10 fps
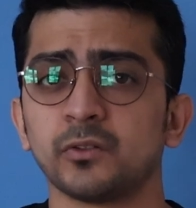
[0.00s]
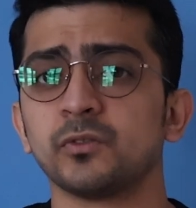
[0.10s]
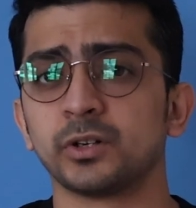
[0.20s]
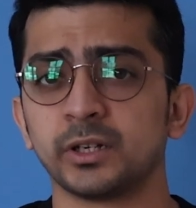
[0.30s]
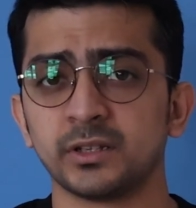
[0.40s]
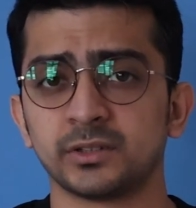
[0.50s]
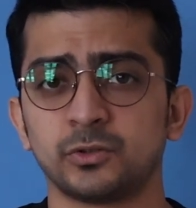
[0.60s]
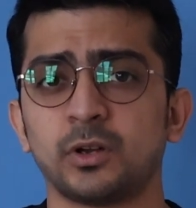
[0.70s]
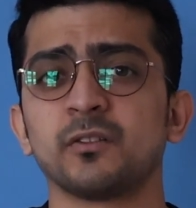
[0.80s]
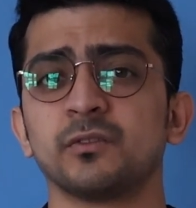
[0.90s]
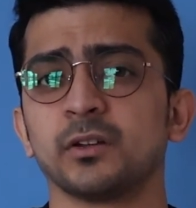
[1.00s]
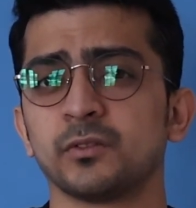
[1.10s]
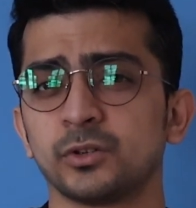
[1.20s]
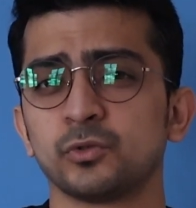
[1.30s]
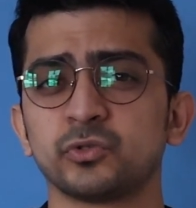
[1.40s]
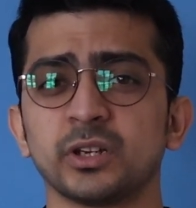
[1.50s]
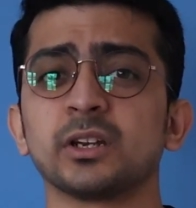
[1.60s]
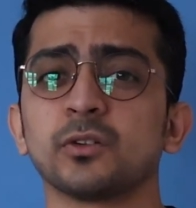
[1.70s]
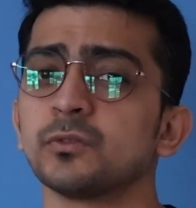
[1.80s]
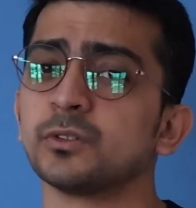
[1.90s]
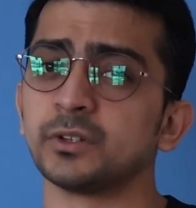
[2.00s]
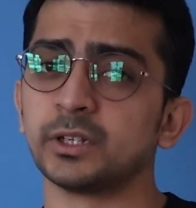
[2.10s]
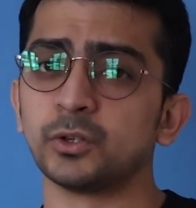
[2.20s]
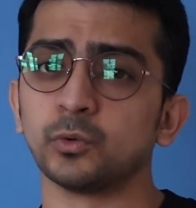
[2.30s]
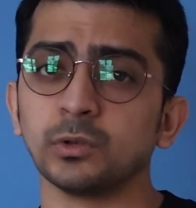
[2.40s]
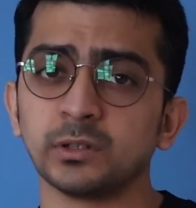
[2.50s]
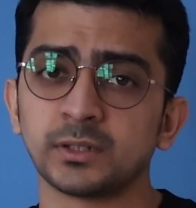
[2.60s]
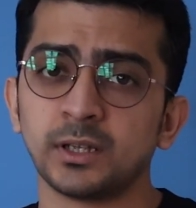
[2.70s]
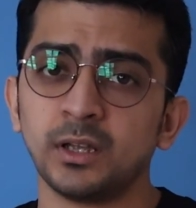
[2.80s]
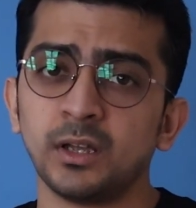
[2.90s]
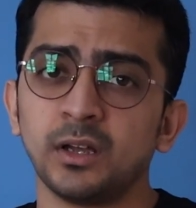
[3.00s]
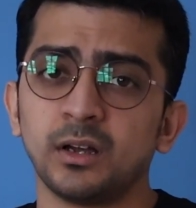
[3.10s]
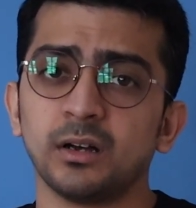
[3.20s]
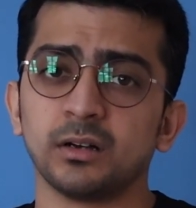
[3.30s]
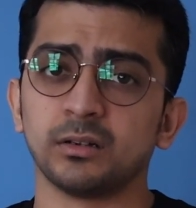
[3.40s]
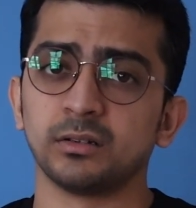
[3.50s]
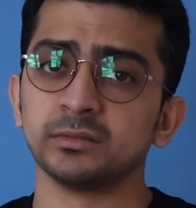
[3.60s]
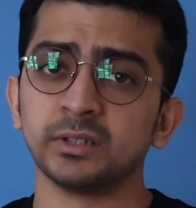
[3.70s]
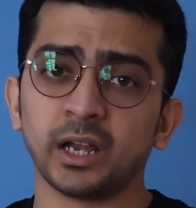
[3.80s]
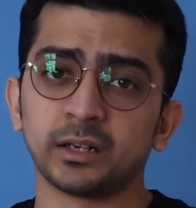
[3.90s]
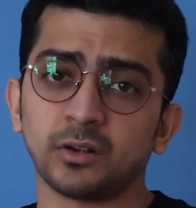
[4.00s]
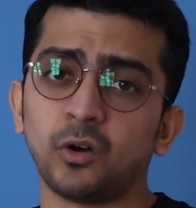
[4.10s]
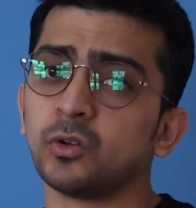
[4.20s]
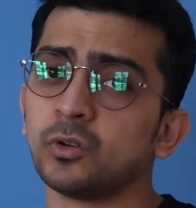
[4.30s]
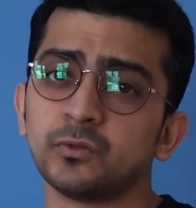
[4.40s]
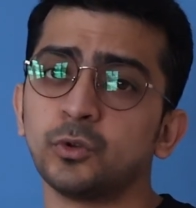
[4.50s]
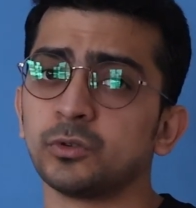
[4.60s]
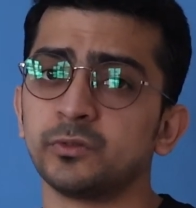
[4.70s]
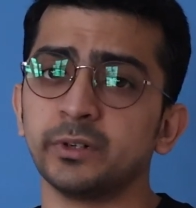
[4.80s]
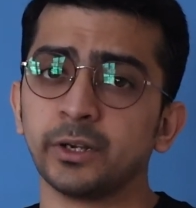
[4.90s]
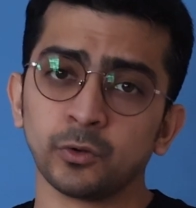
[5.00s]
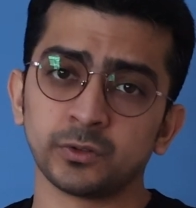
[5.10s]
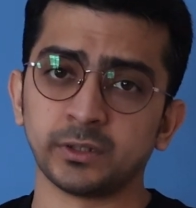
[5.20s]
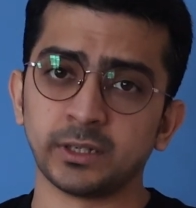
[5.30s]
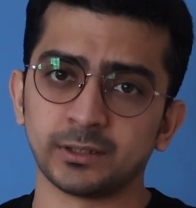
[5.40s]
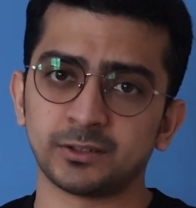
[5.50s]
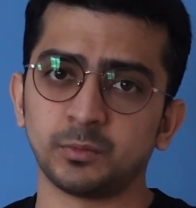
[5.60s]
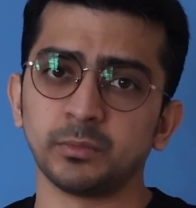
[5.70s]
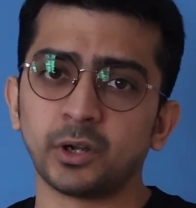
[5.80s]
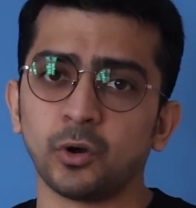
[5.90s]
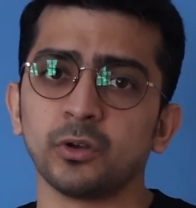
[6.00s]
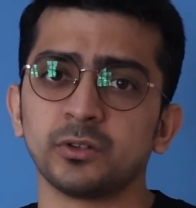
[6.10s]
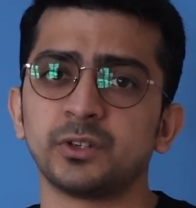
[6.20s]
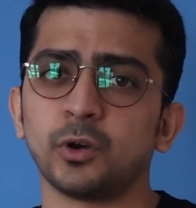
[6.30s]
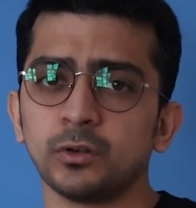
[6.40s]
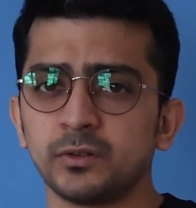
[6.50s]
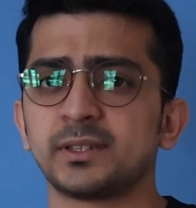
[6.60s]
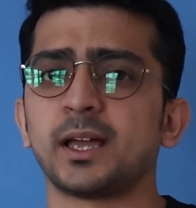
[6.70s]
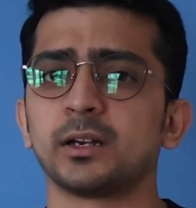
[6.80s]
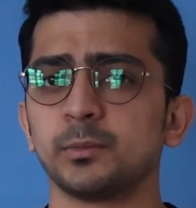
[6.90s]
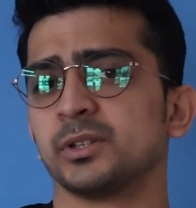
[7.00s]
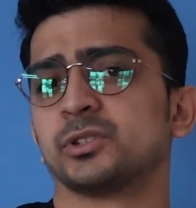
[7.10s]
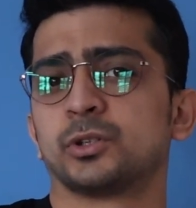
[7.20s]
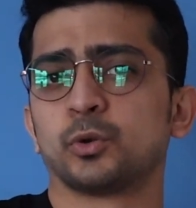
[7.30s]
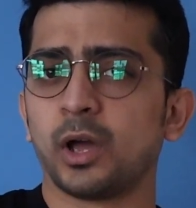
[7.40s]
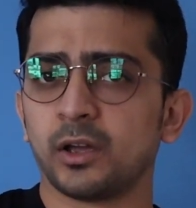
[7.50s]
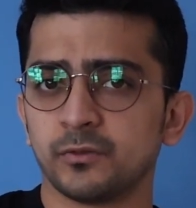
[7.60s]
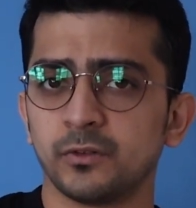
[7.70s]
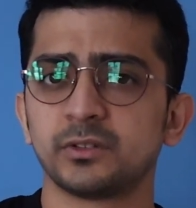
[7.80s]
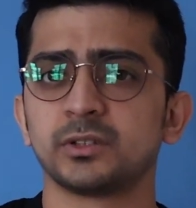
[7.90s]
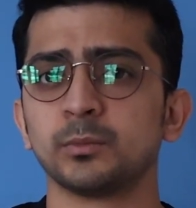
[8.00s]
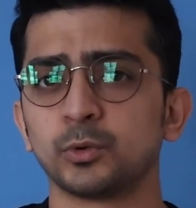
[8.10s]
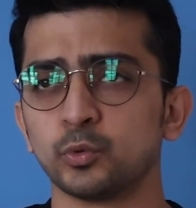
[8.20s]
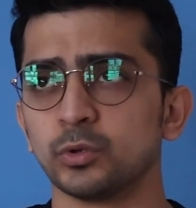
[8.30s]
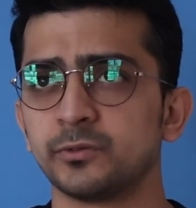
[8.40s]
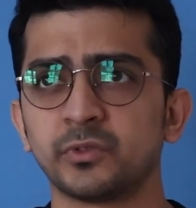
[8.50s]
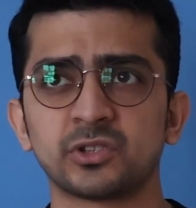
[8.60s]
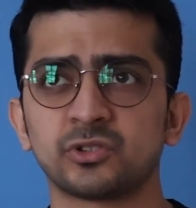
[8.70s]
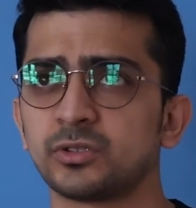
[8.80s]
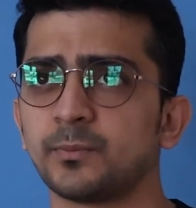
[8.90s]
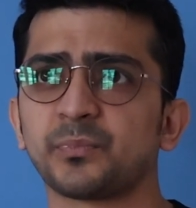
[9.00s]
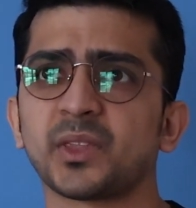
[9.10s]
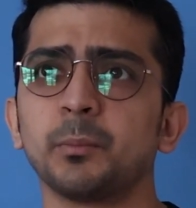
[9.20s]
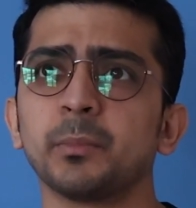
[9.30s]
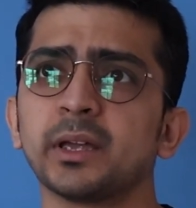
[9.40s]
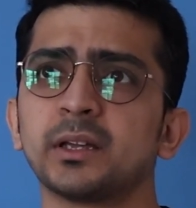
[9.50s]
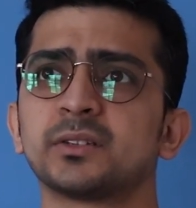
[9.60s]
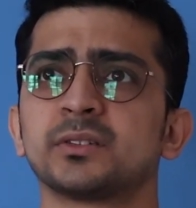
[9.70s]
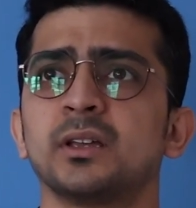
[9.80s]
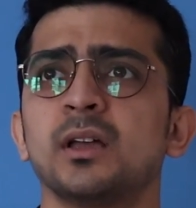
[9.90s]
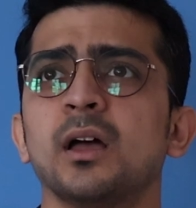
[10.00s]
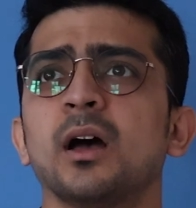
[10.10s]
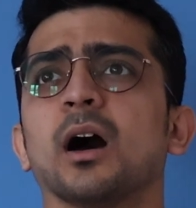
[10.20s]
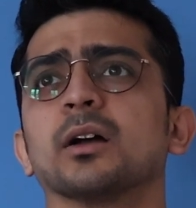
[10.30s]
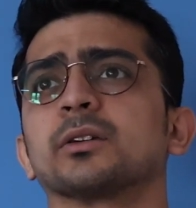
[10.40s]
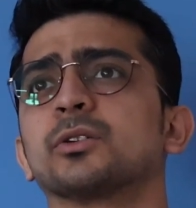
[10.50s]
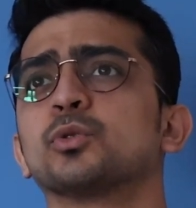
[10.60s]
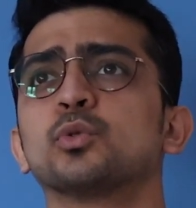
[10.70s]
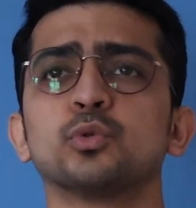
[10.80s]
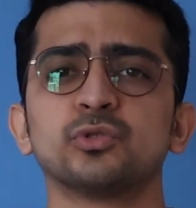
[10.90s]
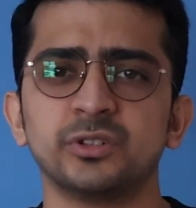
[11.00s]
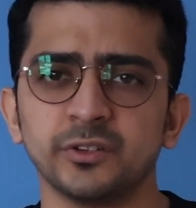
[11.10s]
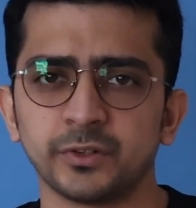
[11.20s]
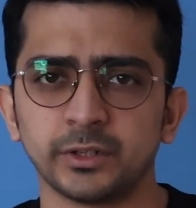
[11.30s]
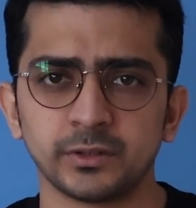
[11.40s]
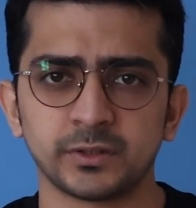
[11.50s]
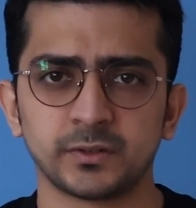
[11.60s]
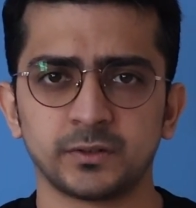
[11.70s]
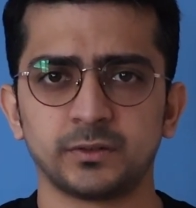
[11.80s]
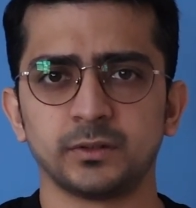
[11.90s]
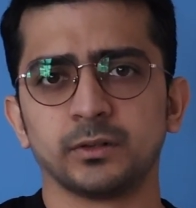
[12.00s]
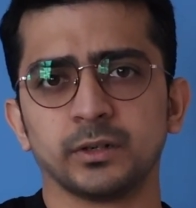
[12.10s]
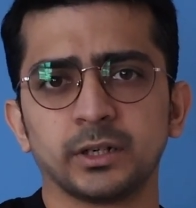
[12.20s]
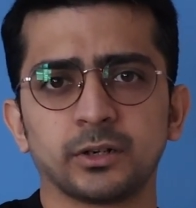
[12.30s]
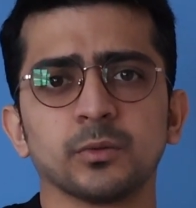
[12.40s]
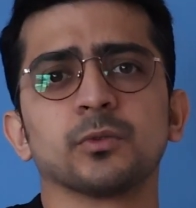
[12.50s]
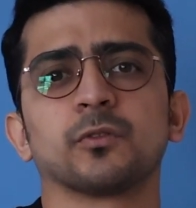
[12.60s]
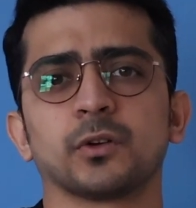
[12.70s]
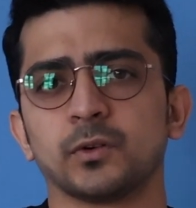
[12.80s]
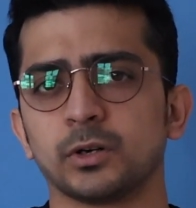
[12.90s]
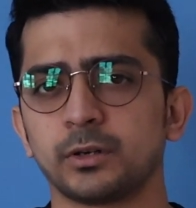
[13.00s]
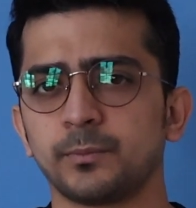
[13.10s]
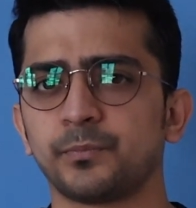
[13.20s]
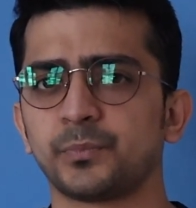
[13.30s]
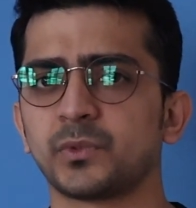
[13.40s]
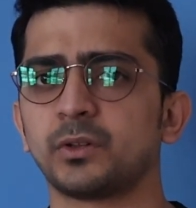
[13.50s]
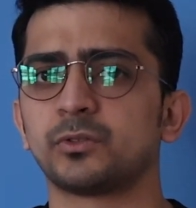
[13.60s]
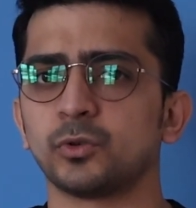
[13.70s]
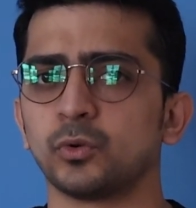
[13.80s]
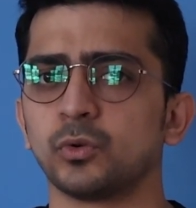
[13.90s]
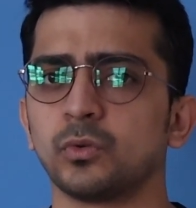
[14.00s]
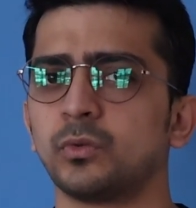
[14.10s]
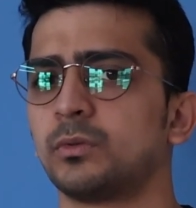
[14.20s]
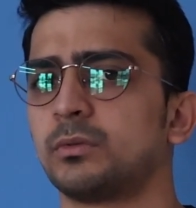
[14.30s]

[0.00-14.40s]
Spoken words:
have worked in SEO, I've never used any of the free tools that all of those videos suggest, because we always had the budget to have some tools which makes a huge difference in terms of your work. So